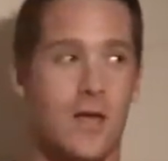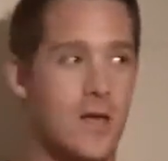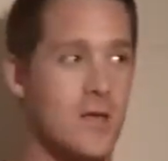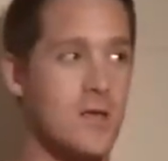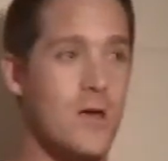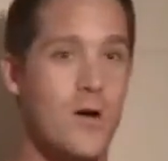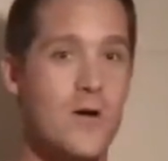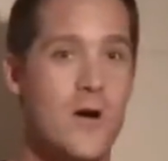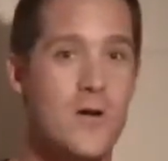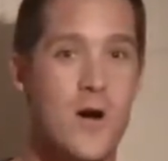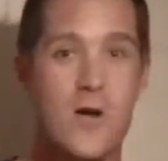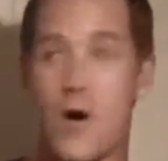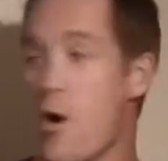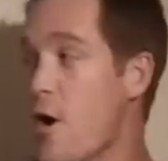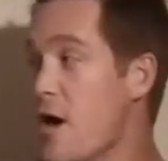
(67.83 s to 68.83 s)
yo,
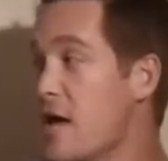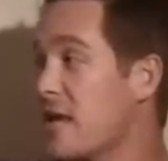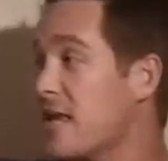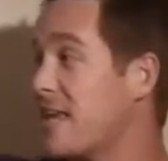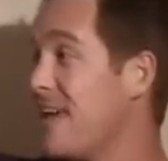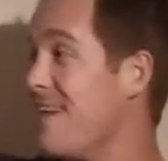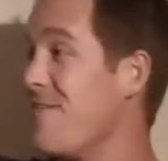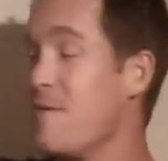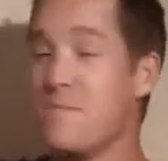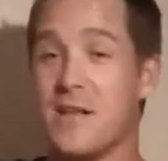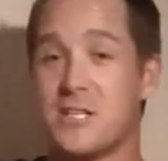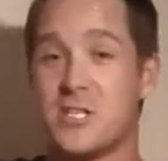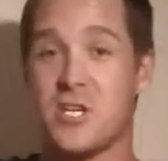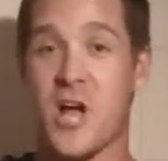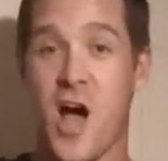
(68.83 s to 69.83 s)
give him the
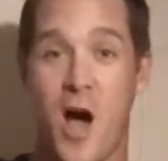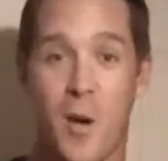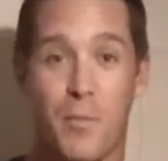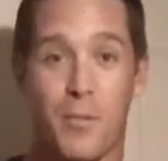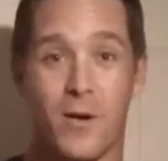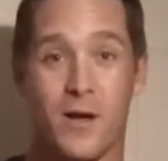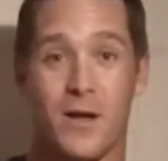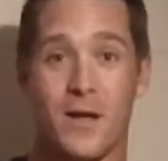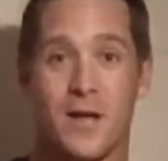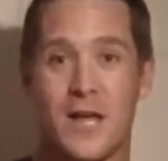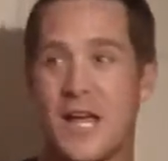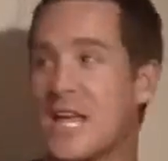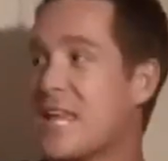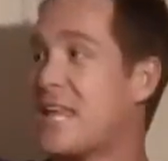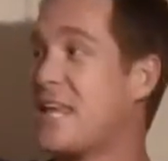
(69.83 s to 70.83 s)
chump!
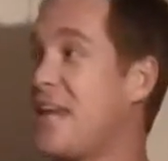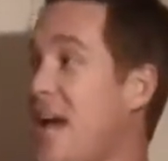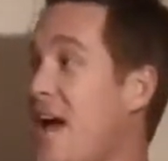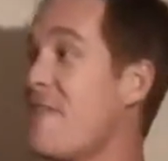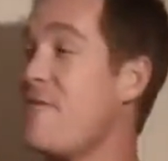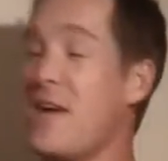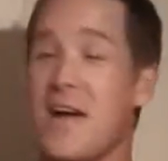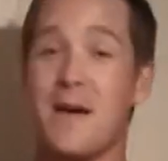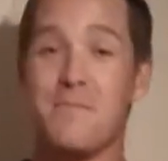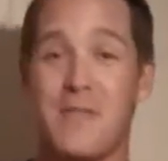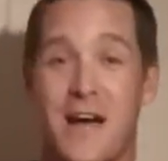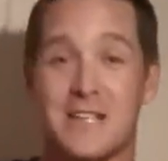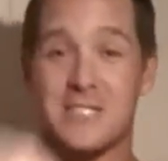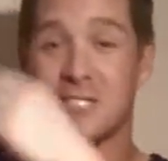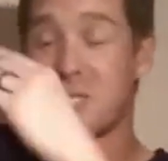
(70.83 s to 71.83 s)
Give him
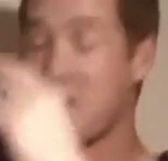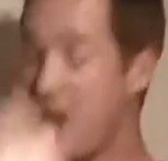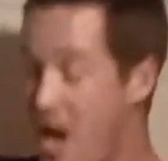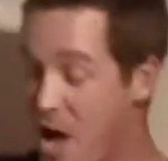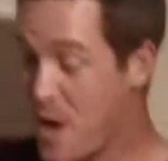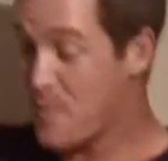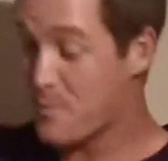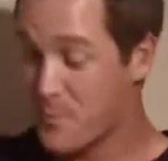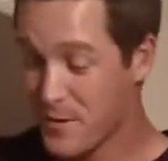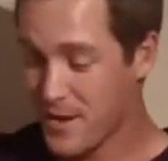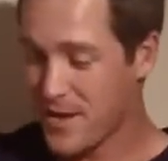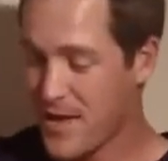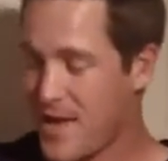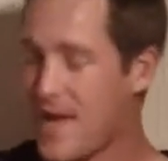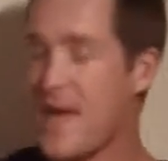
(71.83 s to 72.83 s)
the chump!
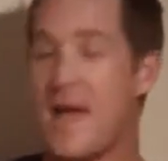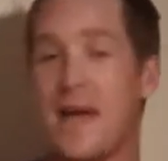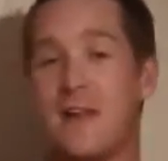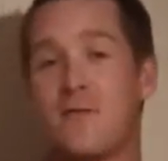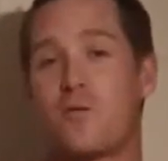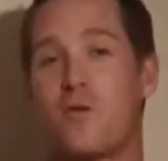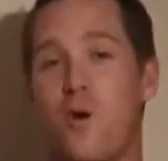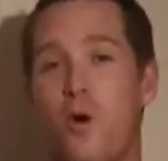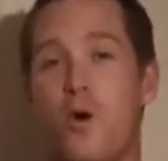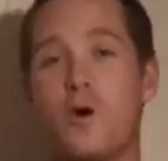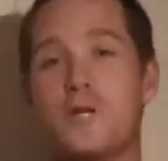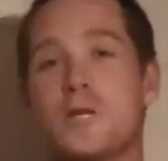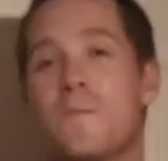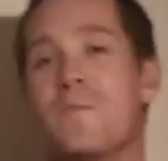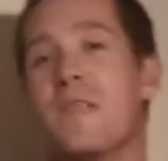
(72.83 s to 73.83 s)
And of
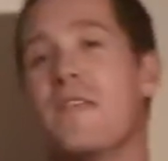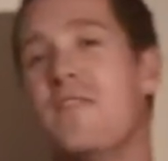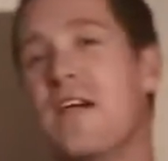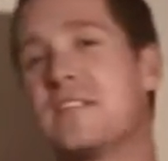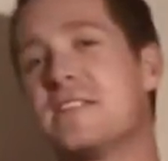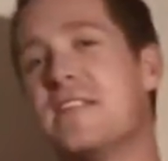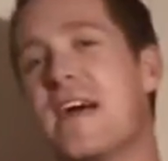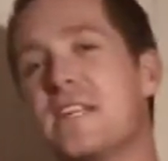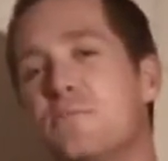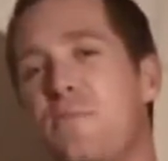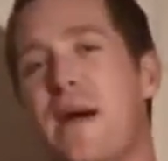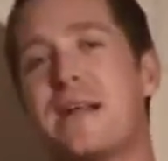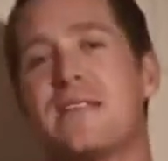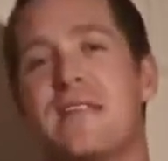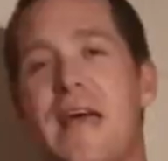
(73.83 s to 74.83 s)
course, that's an
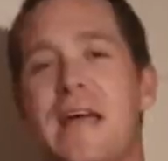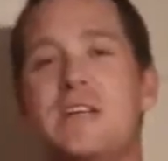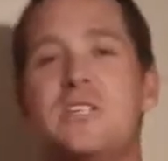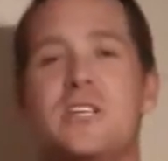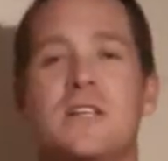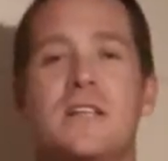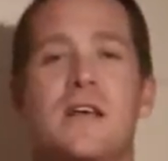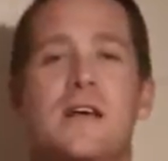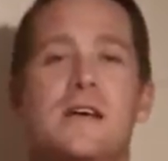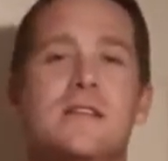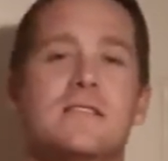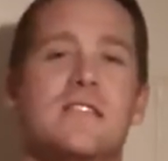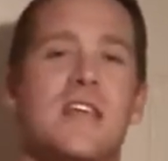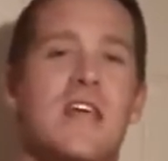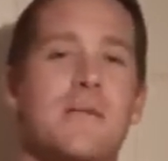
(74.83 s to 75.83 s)
expectation
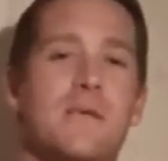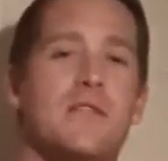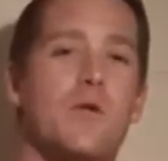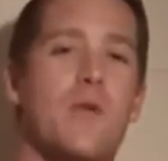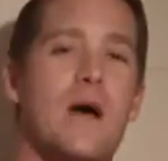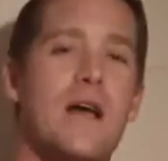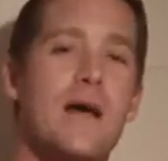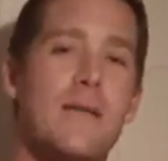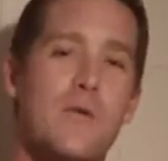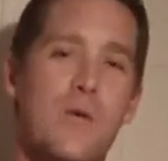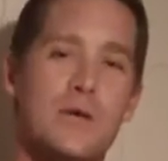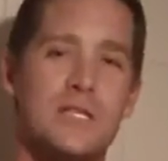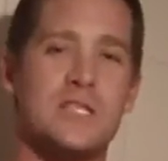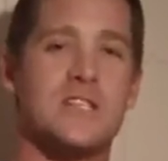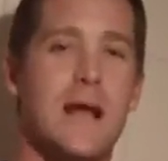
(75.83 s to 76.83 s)
that him and
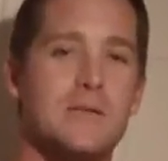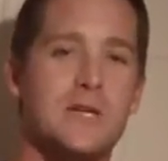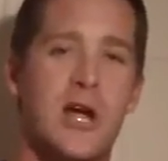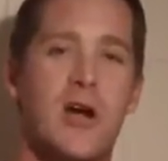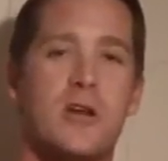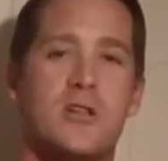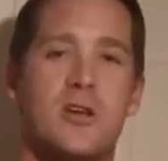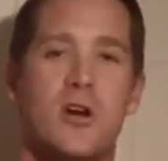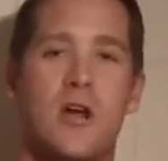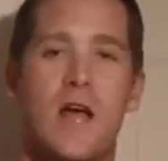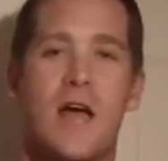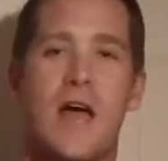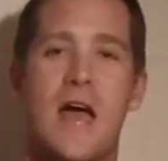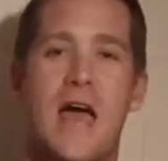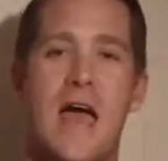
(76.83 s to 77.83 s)
Wesley Snipes' character
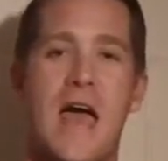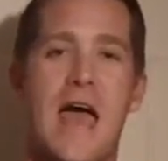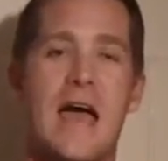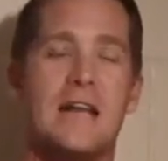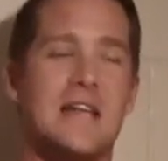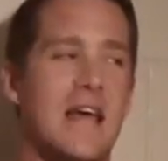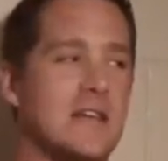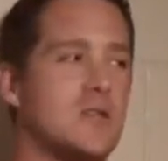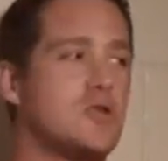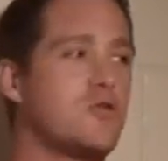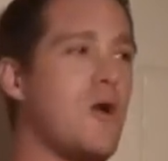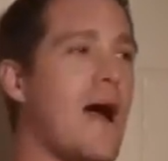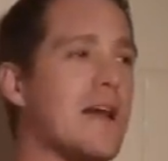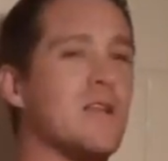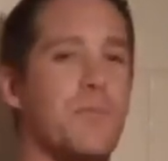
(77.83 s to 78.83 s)
had
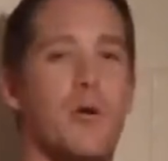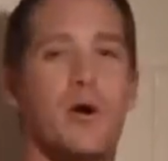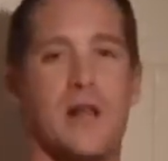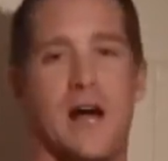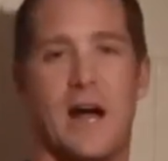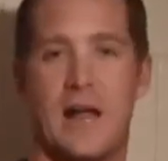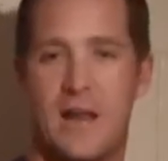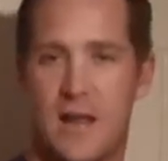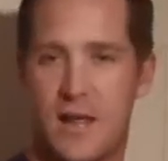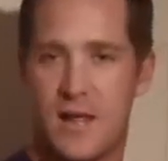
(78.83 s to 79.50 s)
tried to put on.